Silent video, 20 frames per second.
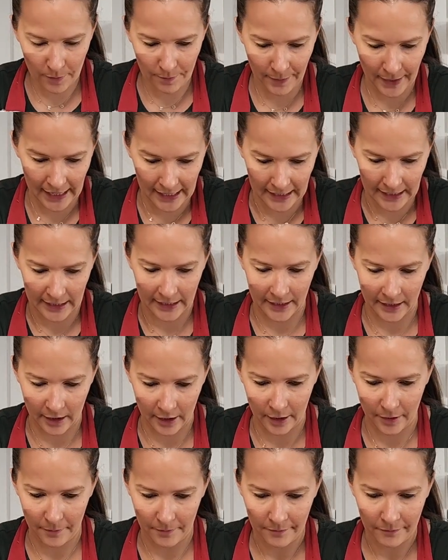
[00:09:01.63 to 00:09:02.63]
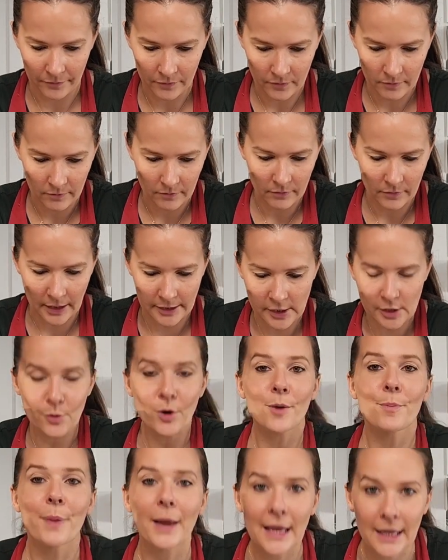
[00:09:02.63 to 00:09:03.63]
pink in here. Let's do
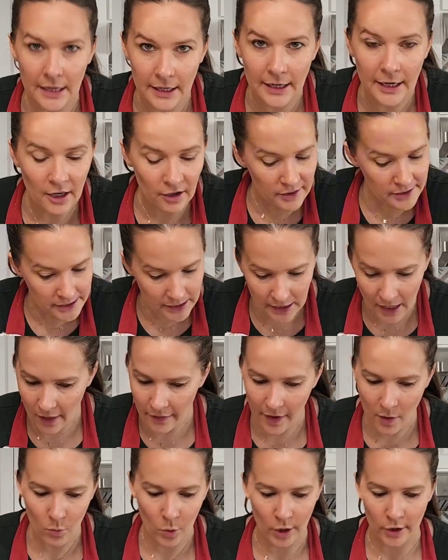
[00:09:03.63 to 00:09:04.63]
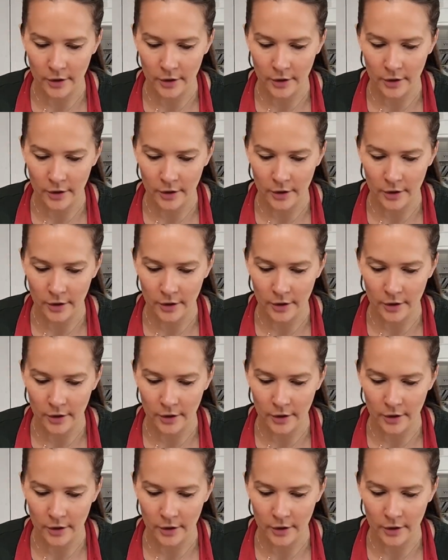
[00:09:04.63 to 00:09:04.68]
our pink in here and see how that works.